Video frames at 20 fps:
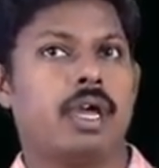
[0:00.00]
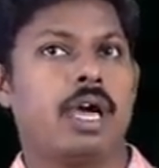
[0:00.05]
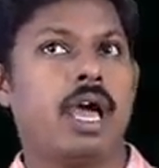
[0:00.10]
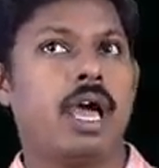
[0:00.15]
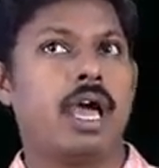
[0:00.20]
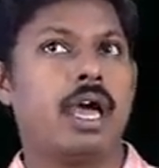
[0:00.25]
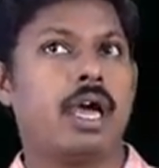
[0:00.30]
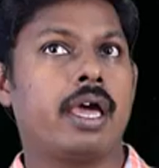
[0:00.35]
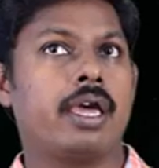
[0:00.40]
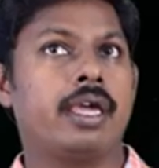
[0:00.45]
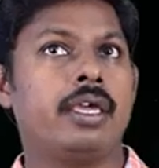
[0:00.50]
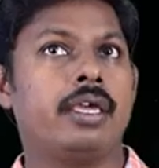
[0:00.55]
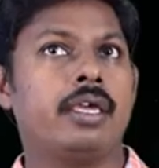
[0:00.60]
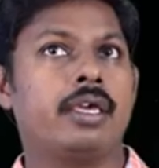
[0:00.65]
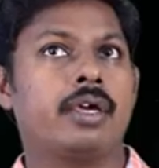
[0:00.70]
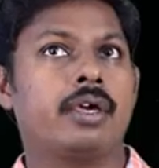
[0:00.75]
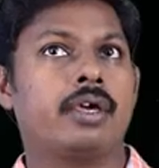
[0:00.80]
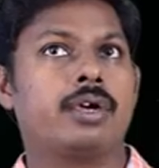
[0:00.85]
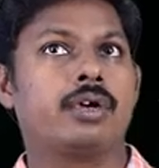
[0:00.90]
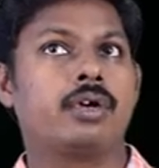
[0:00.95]
I
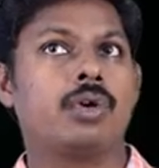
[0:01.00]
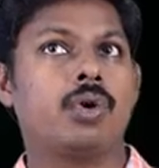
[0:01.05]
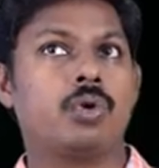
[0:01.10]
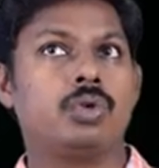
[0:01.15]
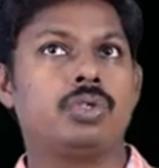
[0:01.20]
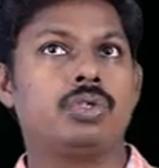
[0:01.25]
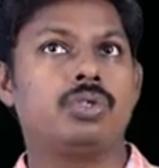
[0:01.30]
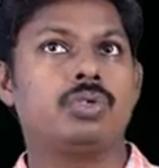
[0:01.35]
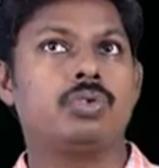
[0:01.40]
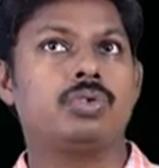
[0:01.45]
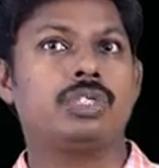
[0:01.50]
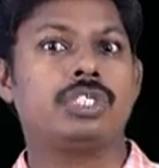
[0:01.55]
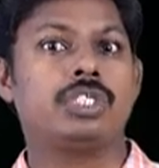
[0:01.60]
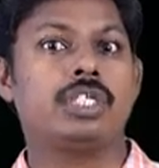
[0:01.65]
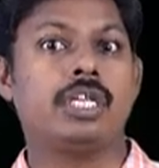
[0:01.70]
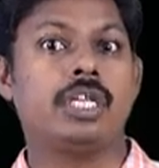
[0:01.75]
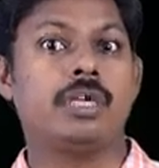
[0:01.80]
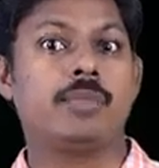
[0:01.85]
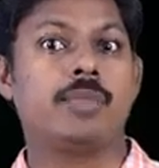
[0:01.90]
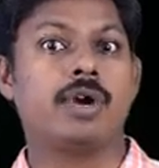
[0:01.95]
go to
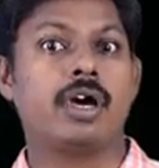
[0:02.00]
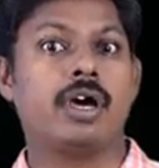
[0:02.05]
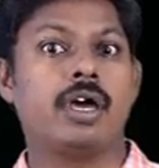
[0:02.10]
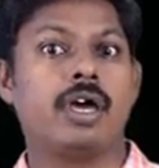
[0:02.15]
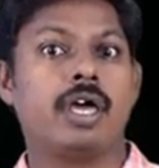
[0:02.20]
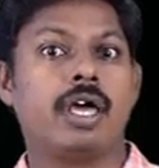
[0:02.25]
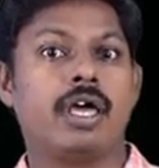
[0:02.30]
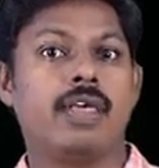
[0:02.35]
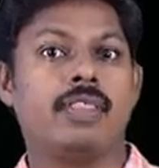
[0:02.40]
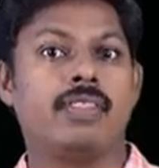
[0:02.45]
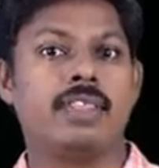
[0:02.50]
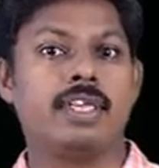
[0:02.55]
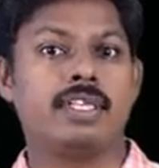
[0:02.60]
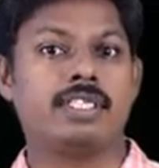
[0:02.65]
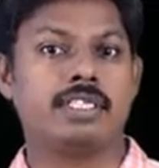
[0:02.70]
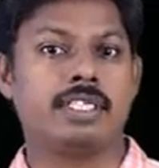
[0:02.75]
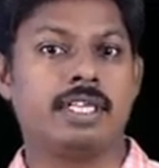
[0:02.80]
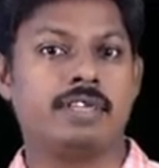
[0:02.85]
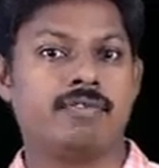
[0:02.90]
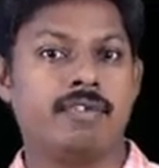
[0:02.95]
cinema
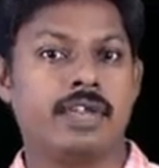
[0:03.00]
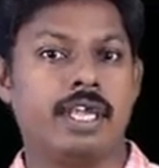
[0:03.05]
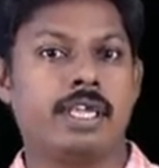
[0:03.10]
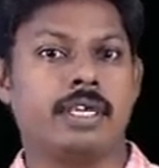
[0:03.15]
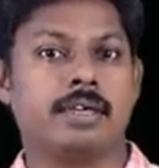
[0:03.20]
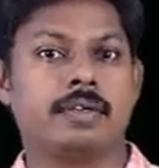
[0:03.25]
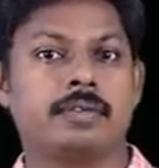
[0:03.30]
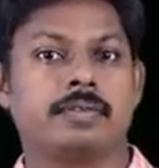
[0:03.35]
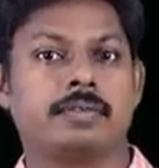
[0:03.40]
this evening.